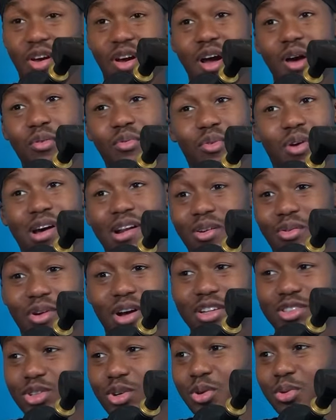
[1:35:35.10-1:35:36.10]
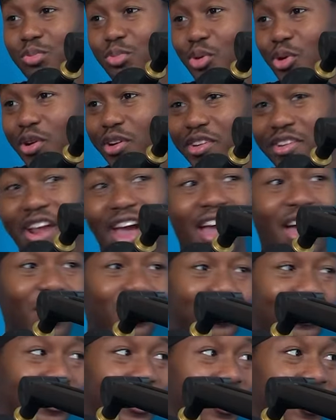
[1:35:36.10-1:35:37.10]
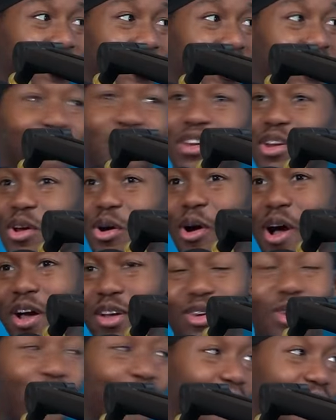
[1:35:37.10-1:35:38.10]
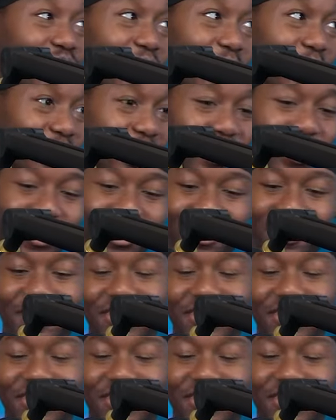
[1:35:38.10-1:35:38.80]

I want to watch Old Boy now still, even though I know what's going on.